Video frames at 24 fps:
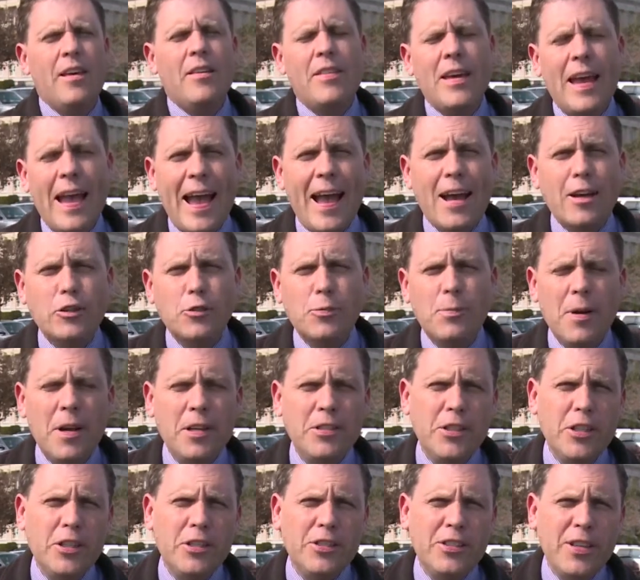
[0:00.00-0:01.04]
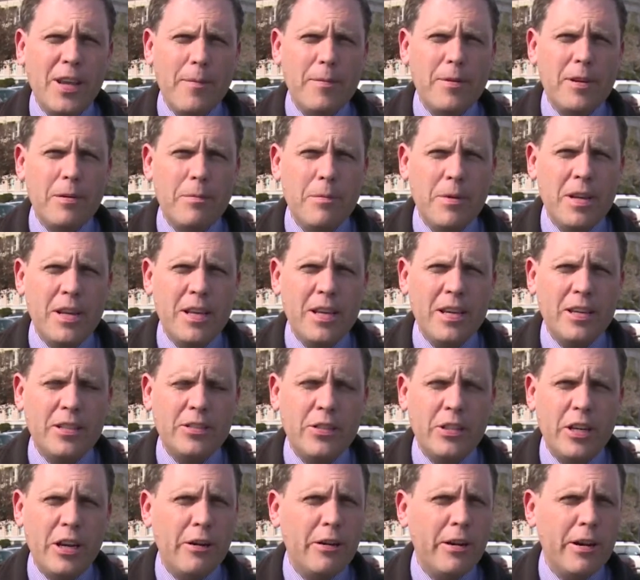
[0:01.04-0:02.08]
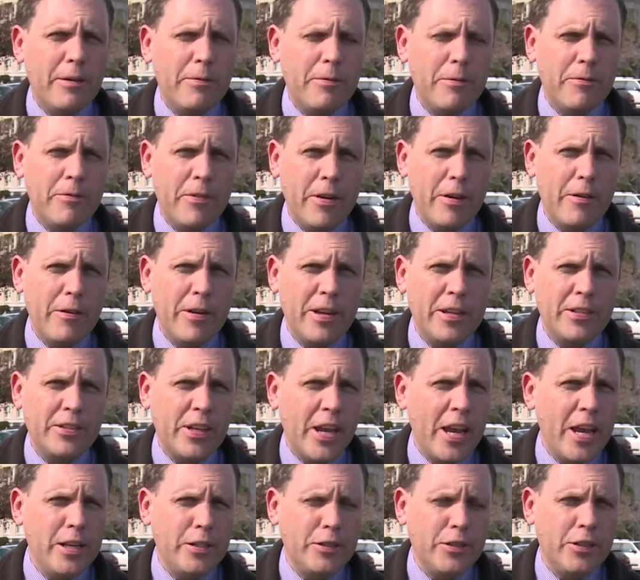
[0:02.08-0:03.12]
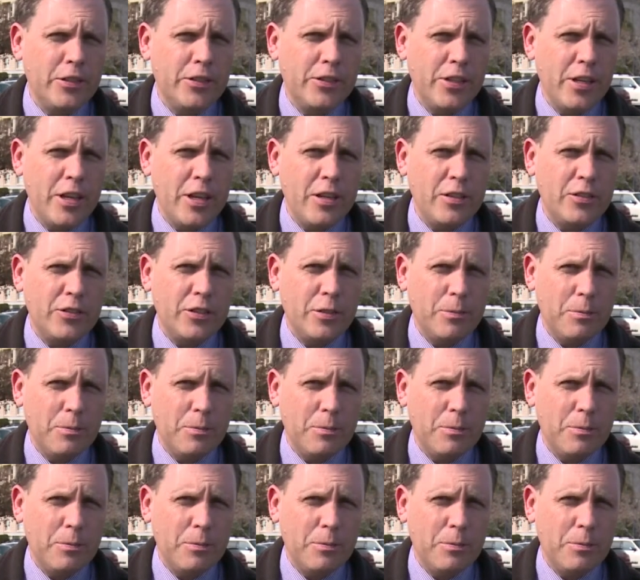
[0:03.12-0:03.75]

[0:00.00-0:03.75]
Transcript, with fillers: The House Budget Subcommittee is hearing from various agencies,